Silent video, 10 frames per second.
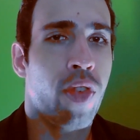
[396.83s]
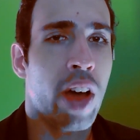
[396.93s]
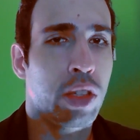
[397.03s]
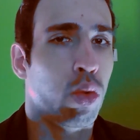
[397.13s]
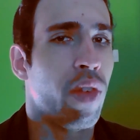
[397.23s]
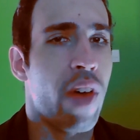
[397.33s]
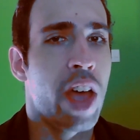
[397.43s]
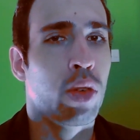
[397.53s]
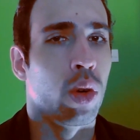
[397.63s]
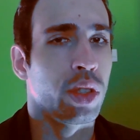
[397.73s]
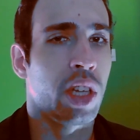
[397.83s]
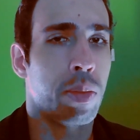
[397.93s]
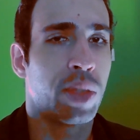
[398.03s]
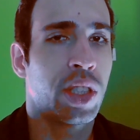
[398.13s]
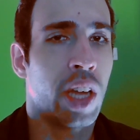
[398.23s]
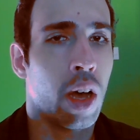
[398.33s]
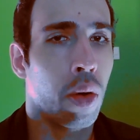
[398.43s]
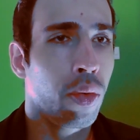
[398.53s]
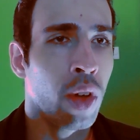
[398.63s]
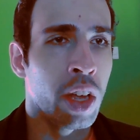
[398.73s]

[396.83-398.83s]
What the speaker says: fight with Andross himself,